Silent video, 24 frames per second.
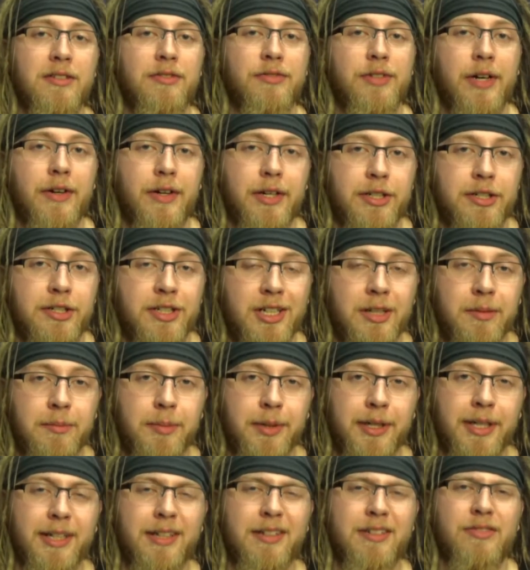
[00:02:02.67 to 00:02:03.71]
very cheap,
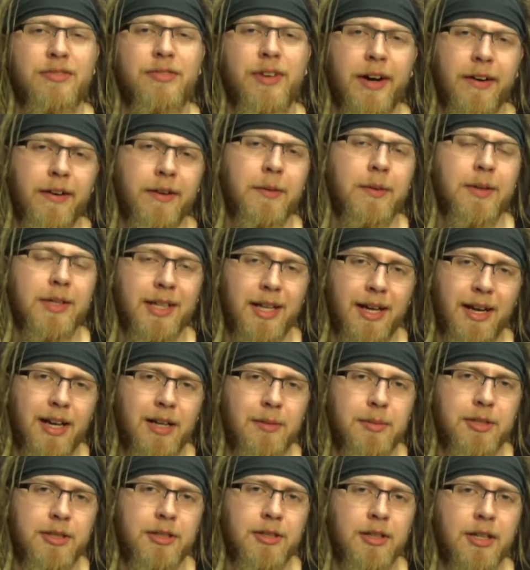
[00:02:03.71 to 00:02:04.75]
but it is very
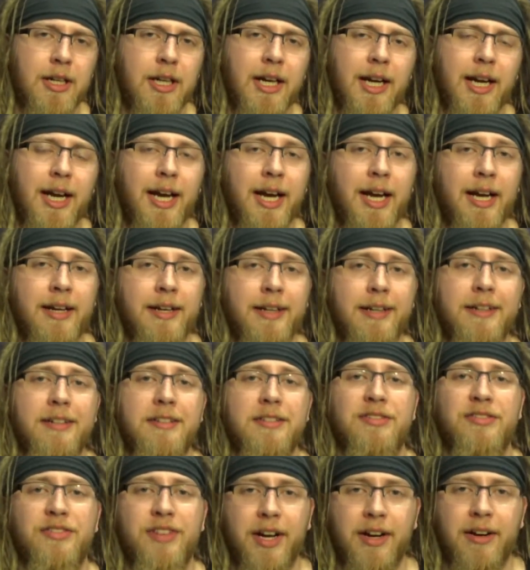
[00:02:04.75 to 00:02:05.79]
reliable and it is
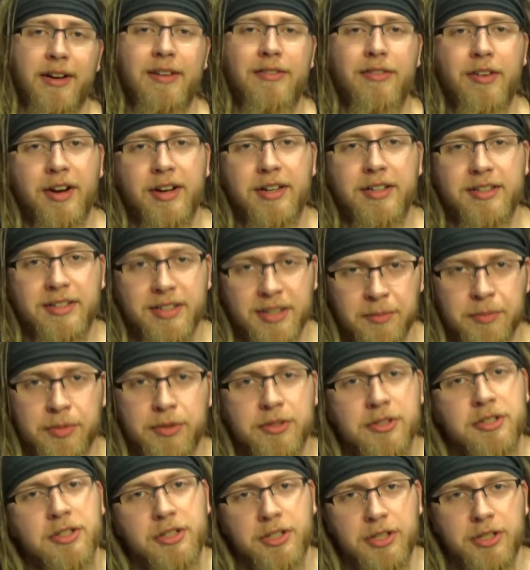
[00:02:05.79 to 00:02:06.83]
very, very simple
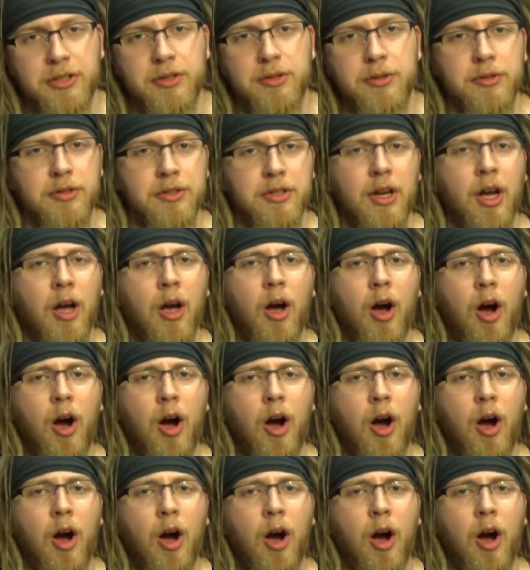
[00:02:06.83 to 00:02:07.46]
to use.